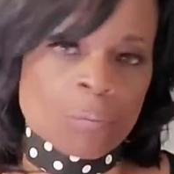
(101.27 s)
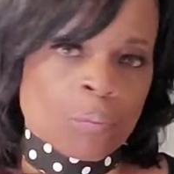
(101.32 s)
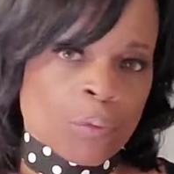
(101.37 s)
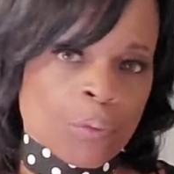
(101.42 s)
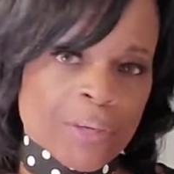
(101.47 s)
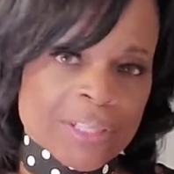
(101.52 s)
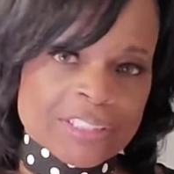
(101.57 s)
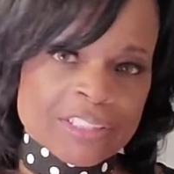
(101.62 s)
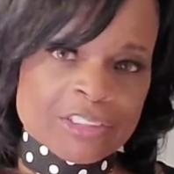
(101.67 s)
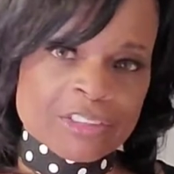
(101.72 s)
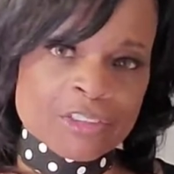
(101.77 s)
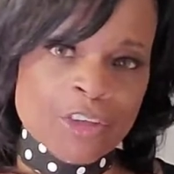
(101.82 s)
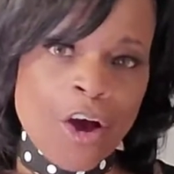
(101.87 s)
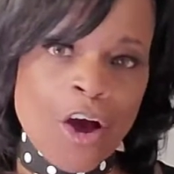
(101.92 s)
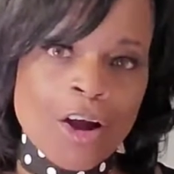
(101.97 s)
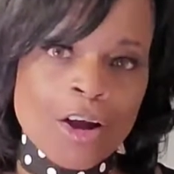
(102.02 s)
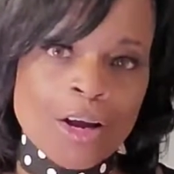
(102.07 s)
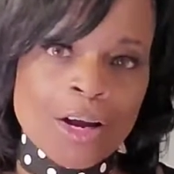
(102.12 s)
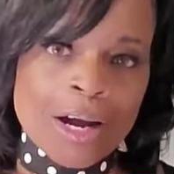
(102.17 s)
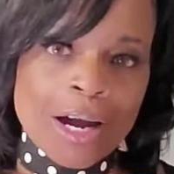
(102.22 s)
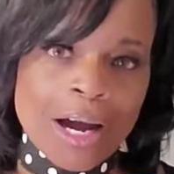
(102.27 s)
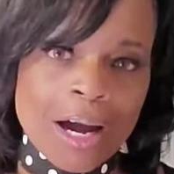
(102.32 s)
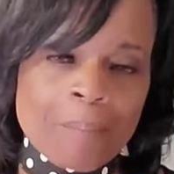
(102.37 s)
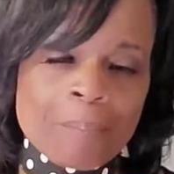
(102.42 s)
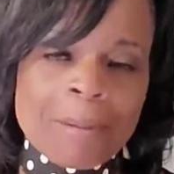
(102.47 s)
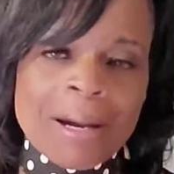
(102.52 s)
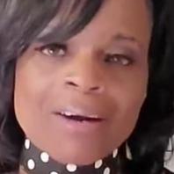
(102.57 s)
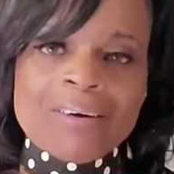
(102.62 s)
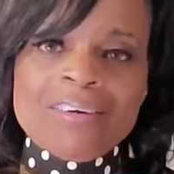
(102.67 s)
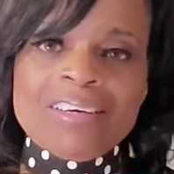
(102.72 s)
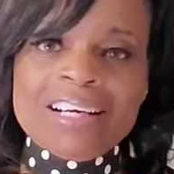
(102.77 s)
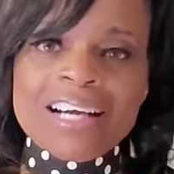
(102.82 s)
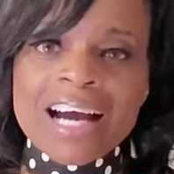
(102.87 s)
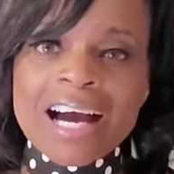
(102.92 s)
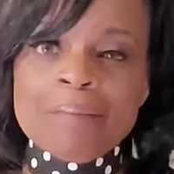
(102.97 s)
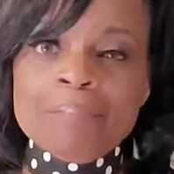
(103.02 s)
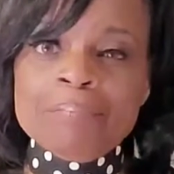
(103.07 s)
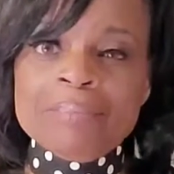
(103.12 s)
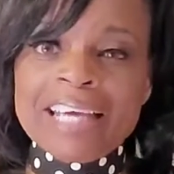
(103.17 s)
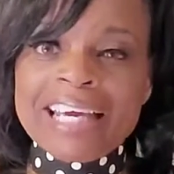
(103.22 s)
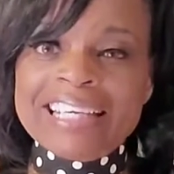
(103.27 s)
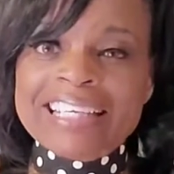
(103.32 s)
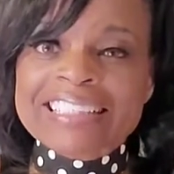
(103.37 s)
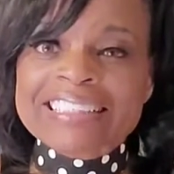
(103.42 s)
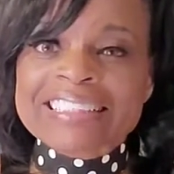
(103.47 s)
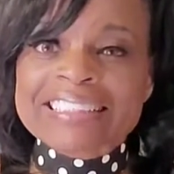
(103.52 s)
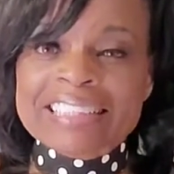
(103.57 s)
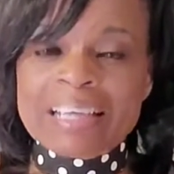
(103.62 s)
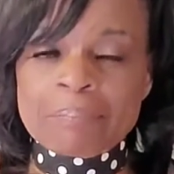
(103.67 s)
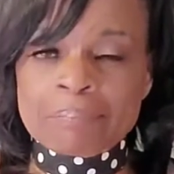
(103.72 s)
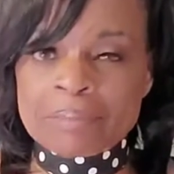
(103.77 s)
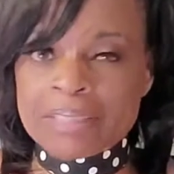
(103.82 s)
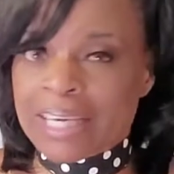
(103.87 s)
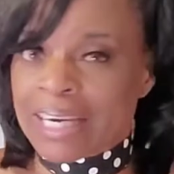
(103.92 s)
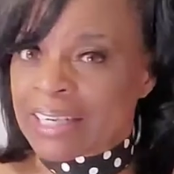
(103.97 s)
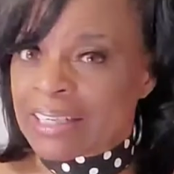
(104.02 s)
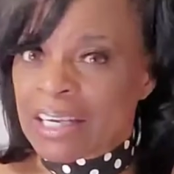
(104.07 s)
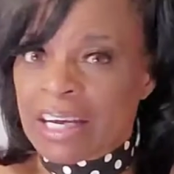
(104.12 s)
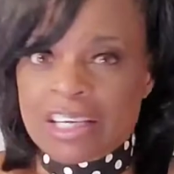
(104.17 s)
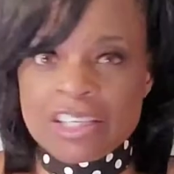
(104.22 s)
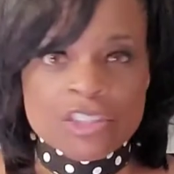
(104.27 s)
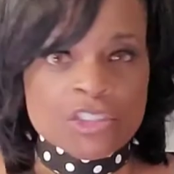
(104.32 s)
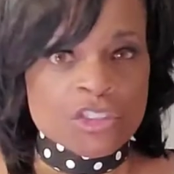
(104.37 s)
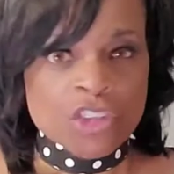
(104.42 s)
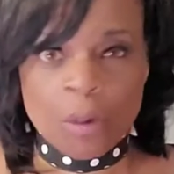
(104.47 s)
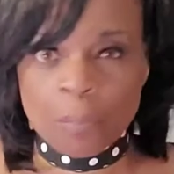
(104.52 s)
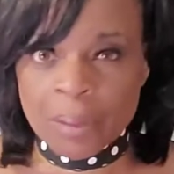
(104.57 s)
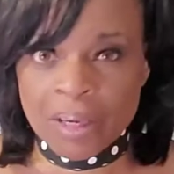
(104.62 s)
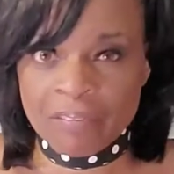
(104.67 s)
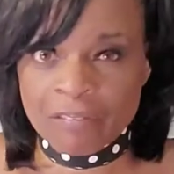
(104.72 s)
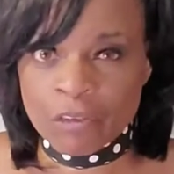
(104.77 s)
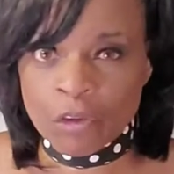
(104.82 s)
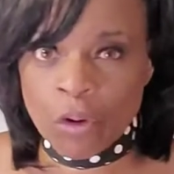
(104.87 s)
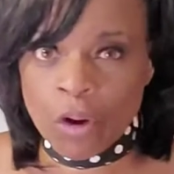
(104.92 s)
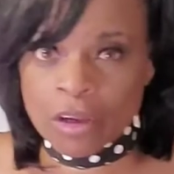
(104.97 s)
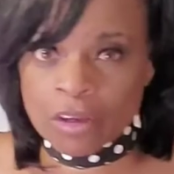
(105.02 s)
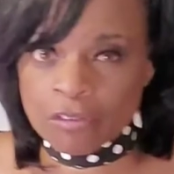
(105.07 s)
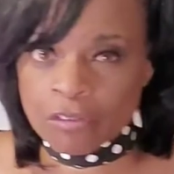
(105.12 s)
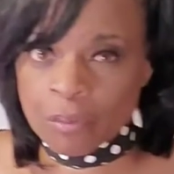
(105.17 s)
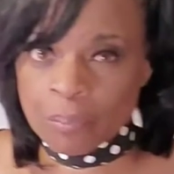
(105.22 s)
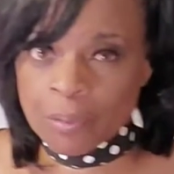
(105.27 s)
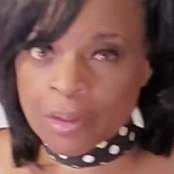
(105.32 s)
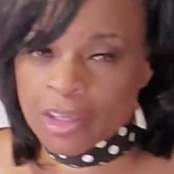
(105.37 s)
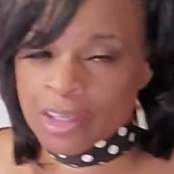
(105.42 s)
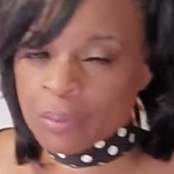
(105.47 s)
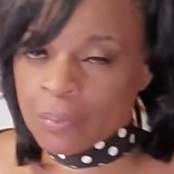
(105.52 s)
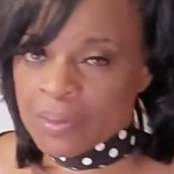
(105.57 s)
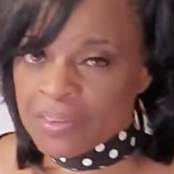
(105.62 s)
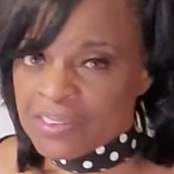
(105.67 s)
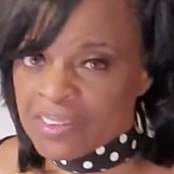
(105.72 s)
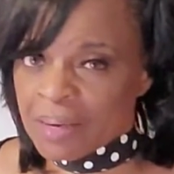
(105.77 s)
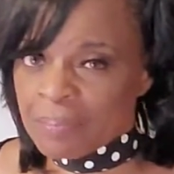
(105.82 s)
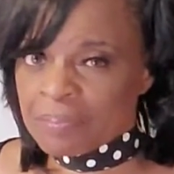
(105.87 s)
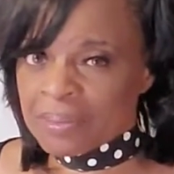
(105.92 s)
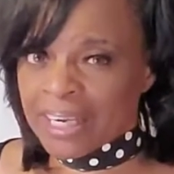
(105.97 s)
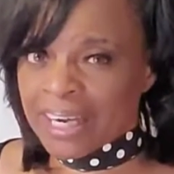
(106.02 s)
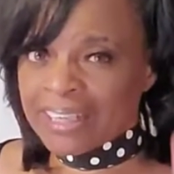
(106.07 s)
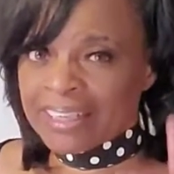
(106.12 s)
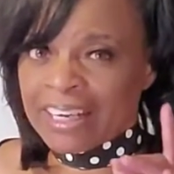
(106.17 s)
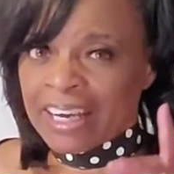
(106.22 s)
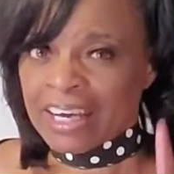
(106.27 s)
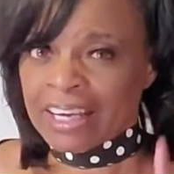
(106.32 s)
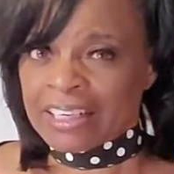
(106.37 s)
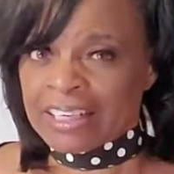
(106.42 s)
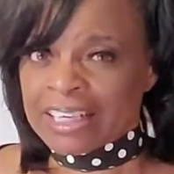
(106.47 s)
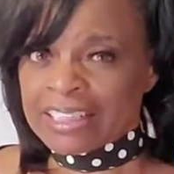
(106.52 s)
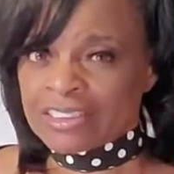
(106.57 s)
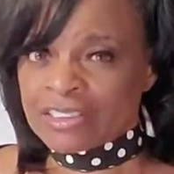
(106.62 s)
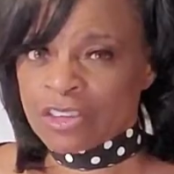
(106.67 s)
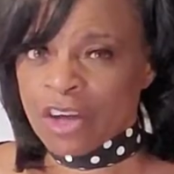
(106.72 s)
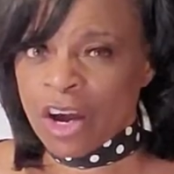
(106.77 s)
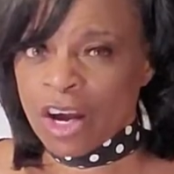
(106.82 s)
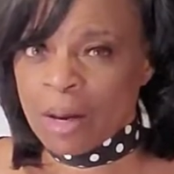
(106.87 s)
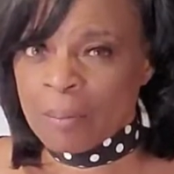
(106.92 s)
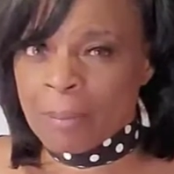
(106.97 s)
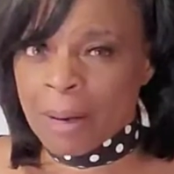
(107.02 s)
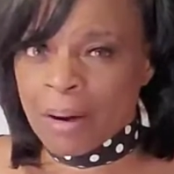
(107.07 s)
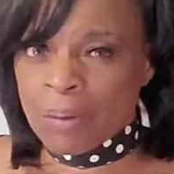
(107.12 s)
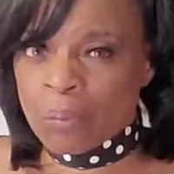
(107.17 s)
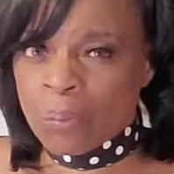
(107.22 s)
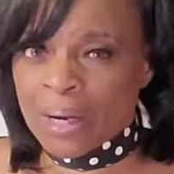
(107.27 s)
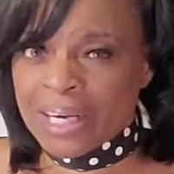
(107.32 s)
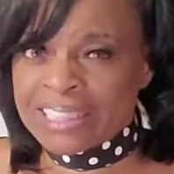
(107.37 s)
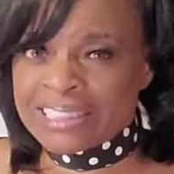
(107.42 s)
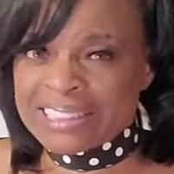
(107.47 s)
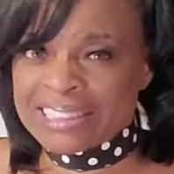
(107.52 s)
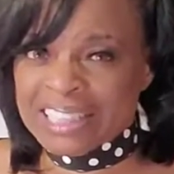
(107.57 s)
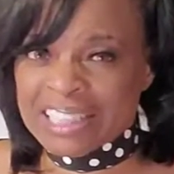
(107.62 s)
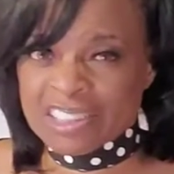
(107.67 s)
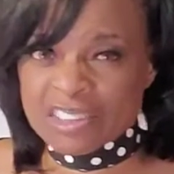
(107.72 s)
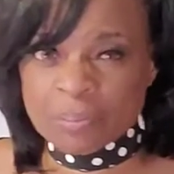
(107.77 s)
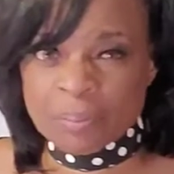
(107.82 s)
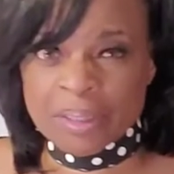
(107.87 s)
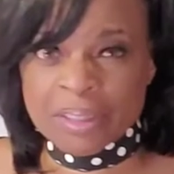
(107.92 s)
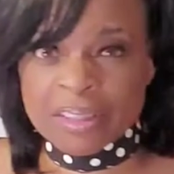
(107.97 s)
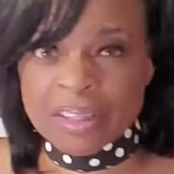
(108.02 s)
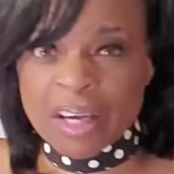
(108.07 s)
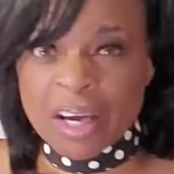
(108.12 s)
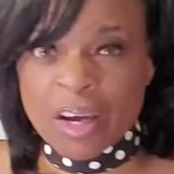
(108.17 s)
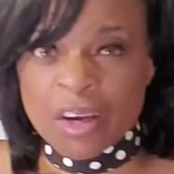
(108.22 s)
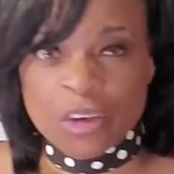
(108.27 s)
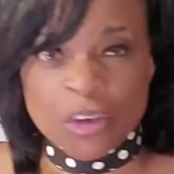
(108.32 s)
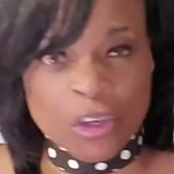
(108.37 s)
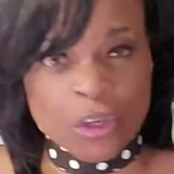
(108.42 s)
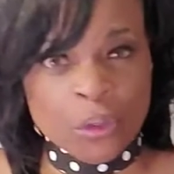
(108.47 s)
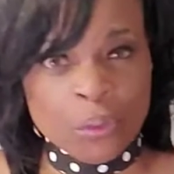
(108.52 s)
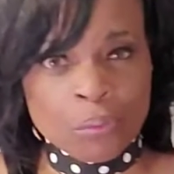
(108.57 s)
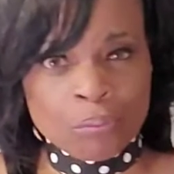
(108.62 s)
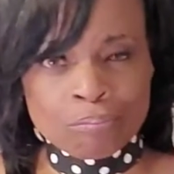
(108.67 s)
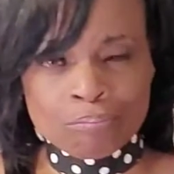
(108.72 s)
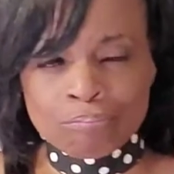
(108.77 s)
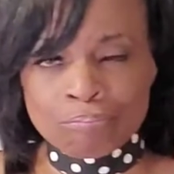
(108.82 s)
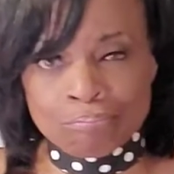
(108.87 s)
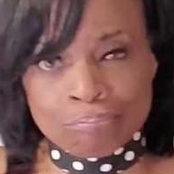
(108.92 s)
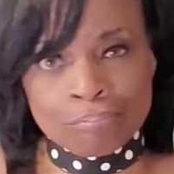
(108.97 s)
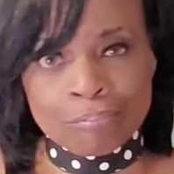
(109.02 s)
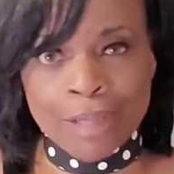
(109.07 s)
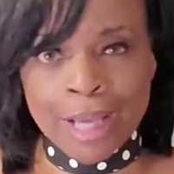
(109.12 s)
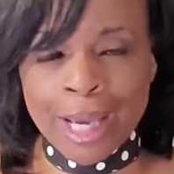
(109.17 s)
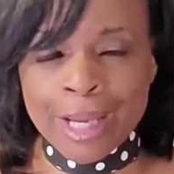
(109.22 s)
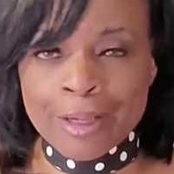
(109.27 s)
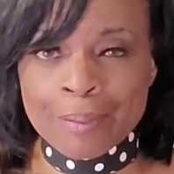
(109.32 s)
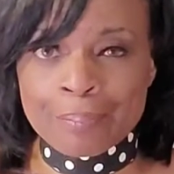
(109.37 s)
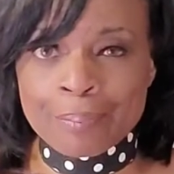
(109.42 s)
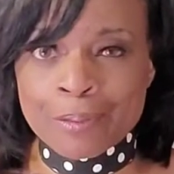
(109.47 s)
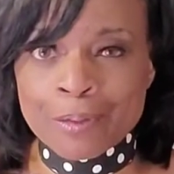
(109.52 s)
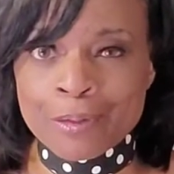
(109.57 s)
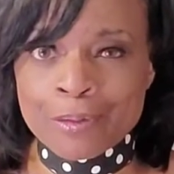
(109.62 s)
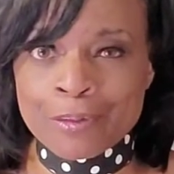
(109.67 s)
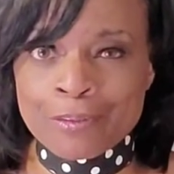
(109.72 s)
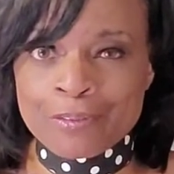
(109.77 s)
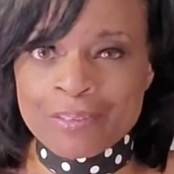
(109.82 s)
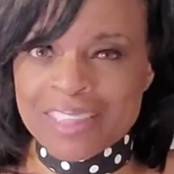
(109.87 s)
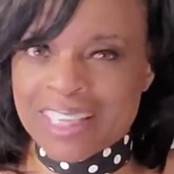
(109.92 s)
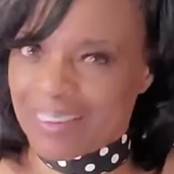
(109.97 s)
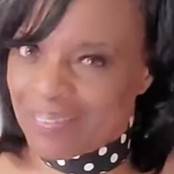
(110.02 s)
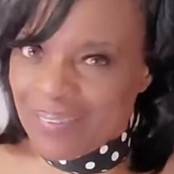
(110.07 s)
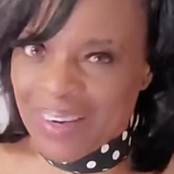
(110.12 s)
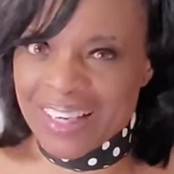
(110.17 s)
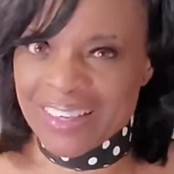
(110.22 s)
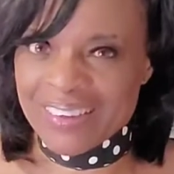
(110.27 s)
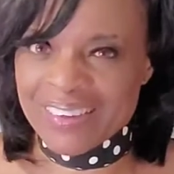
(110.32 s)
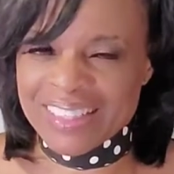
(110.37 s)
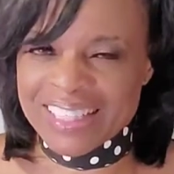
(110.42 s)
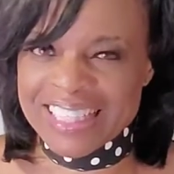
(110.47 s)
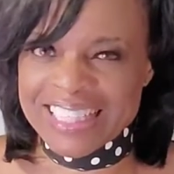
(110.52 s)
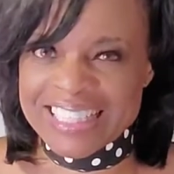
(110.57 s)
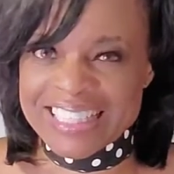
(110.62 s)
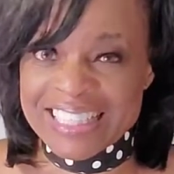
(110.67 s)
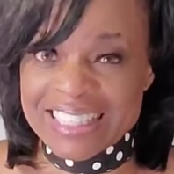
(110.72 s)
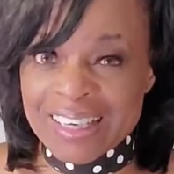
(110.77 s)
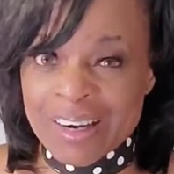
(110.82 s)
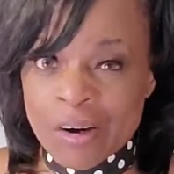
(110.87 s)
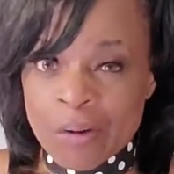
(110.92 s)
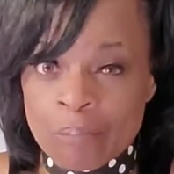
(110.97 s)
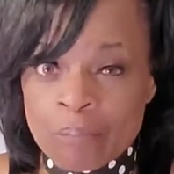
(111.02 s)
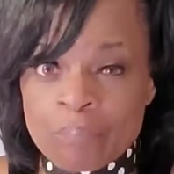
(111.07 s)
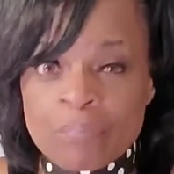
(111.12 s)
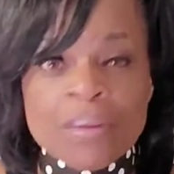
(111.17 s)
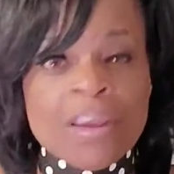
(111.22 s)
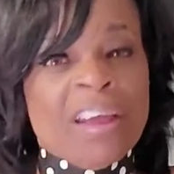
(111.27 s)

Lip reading: We're going to talk about updated SEPTED. So many of you all are familiar with SEPTED. Let's talk about ways that it's been new and improved and what you need to know.